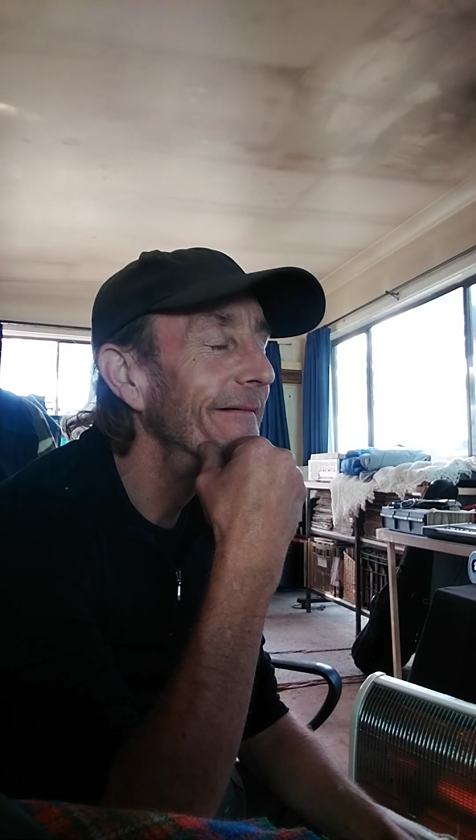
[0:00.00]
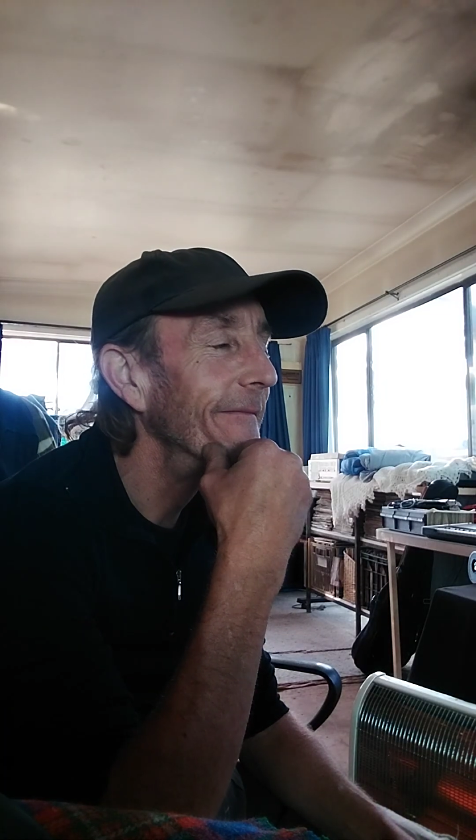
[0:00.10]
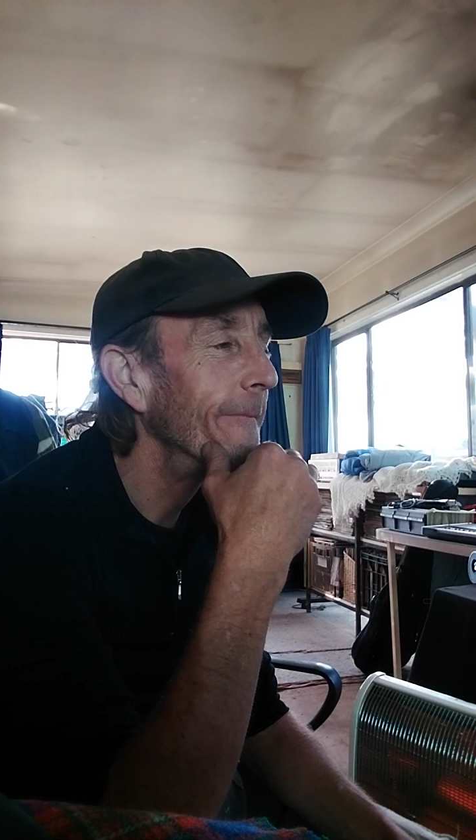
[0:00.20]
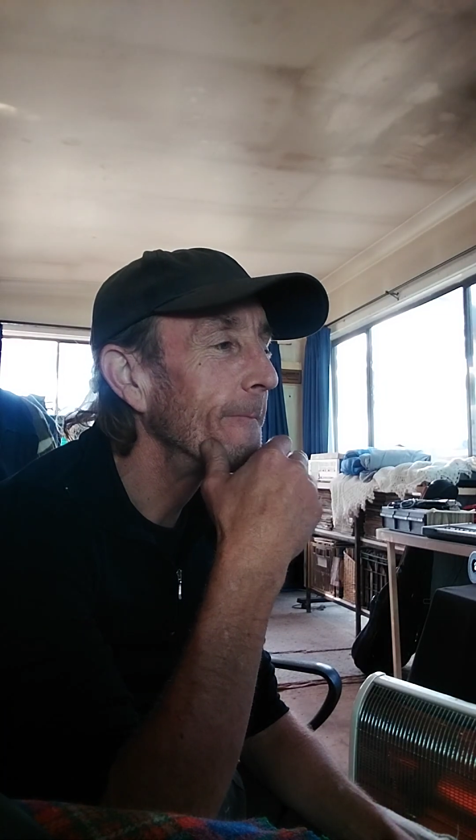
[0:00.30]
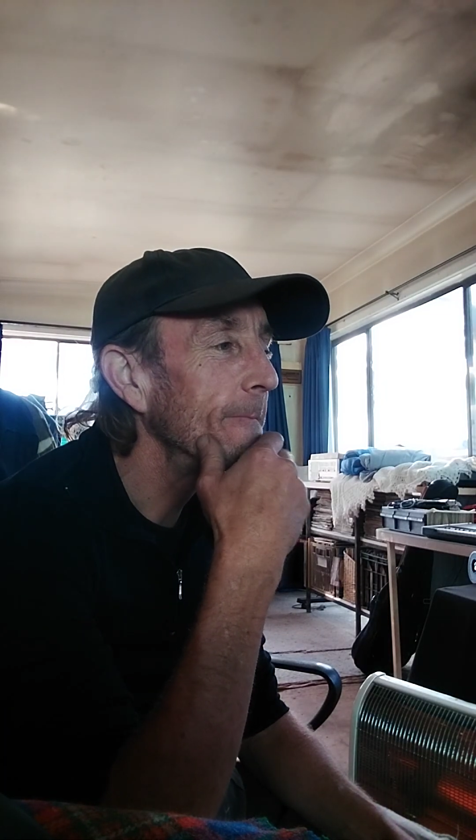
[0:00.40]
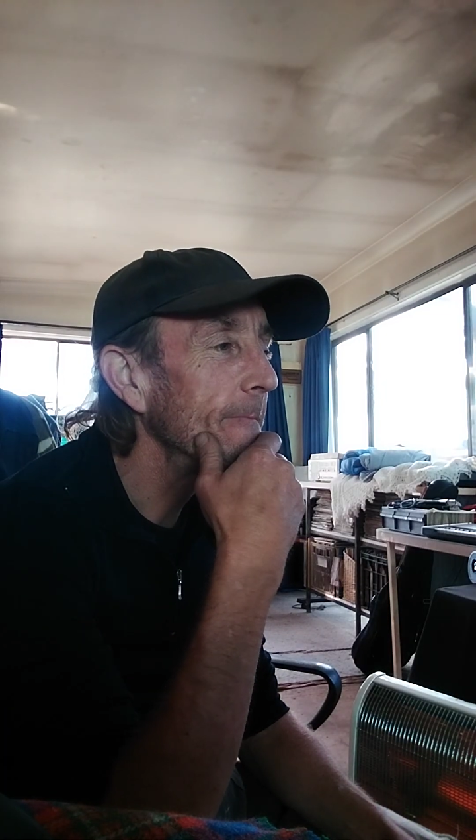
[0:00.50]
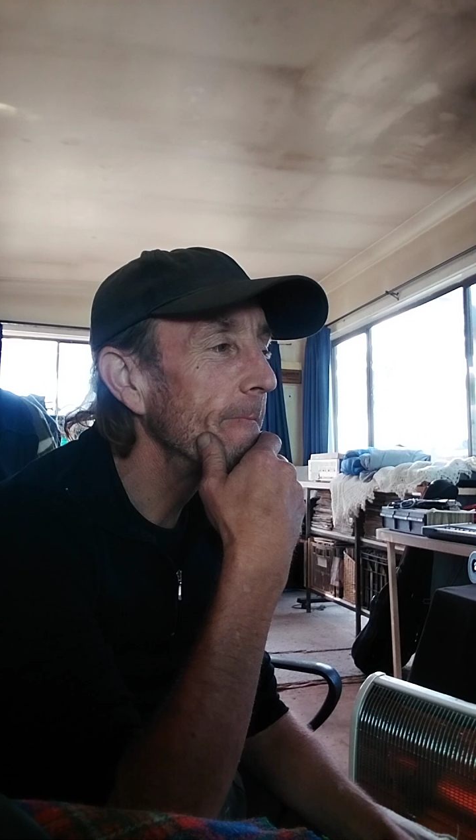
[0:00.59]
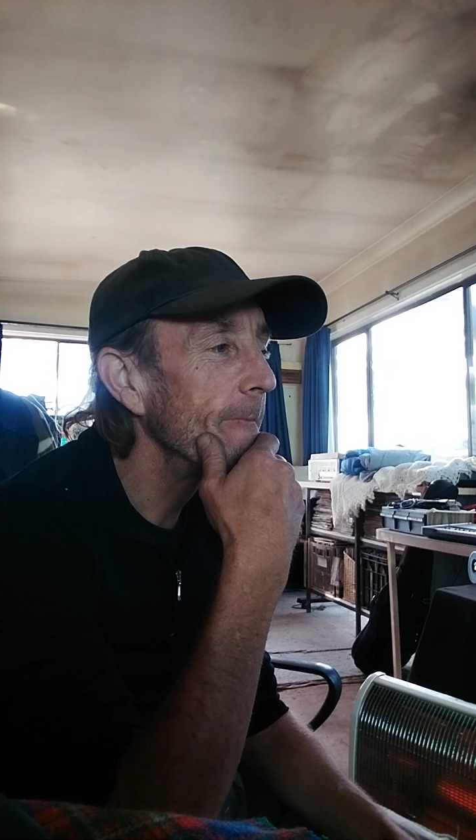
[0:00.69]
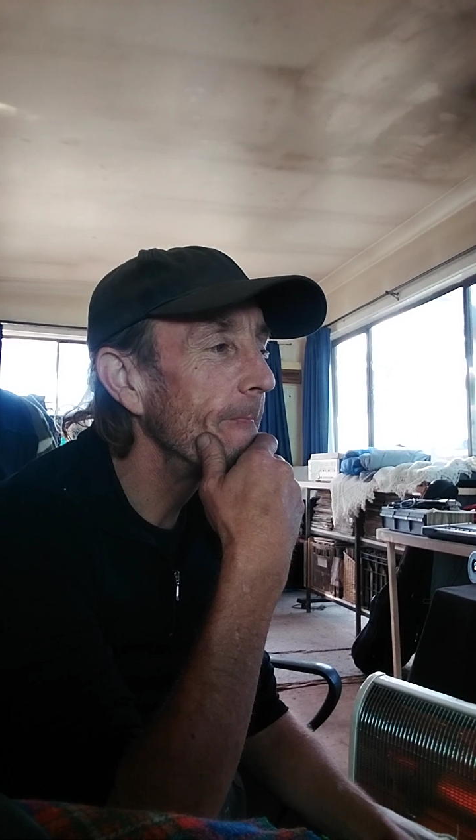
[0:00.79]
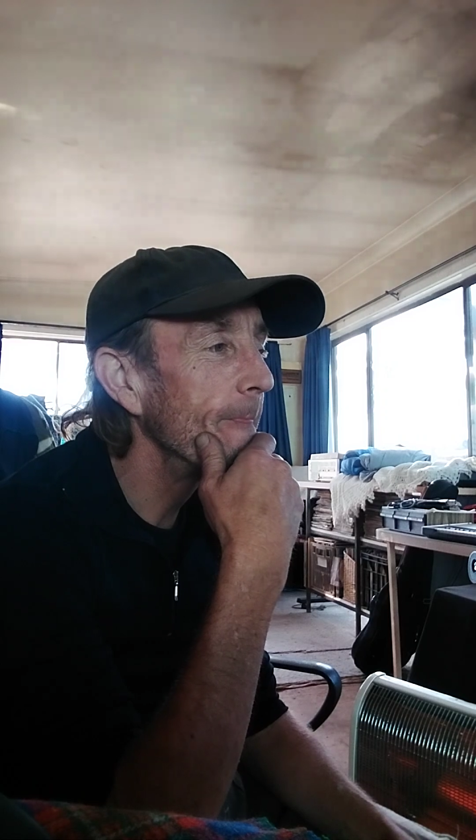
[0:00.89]
Okay? Because
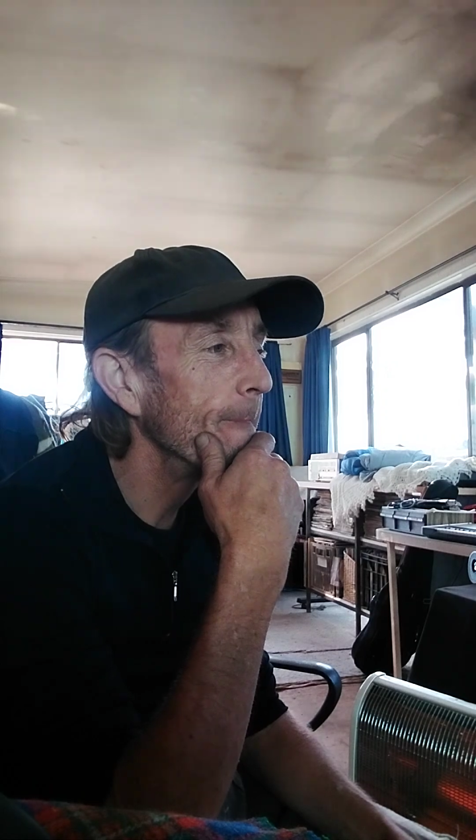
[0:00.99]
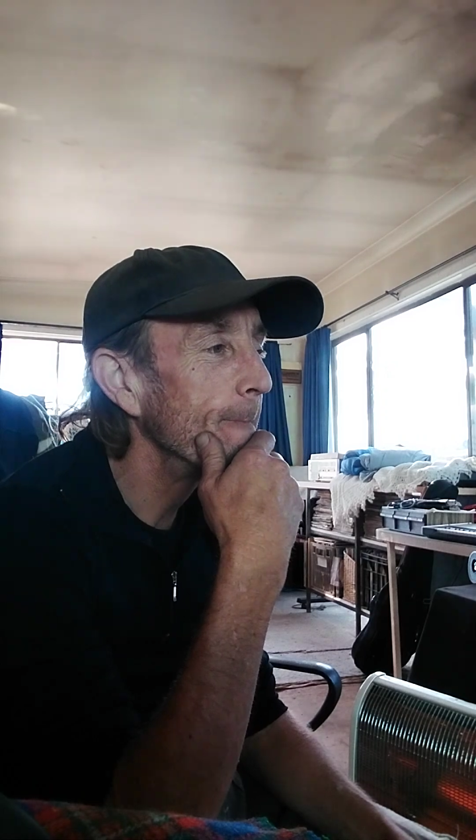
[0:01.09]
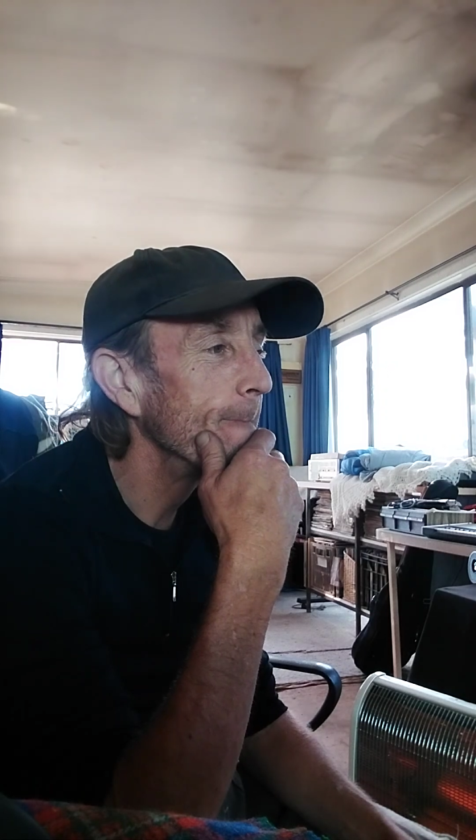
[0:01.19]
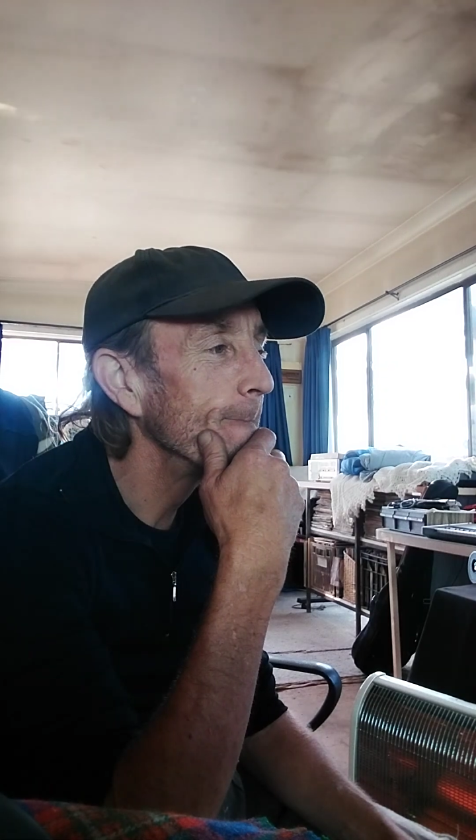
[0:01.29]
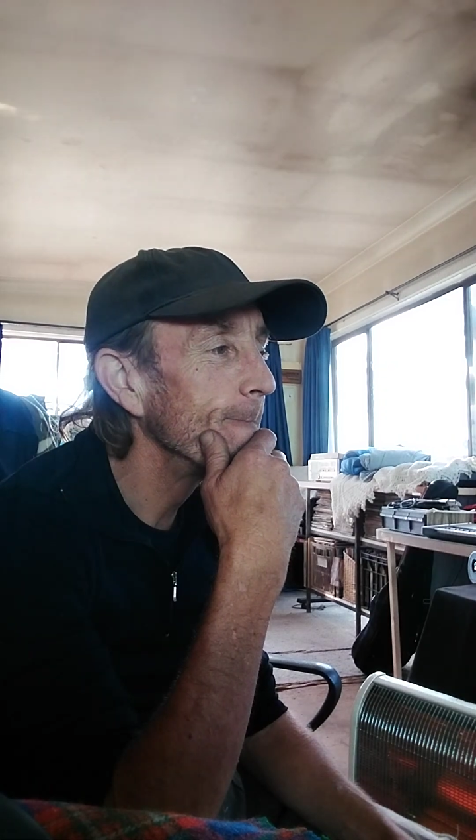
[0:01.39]
they got some sort of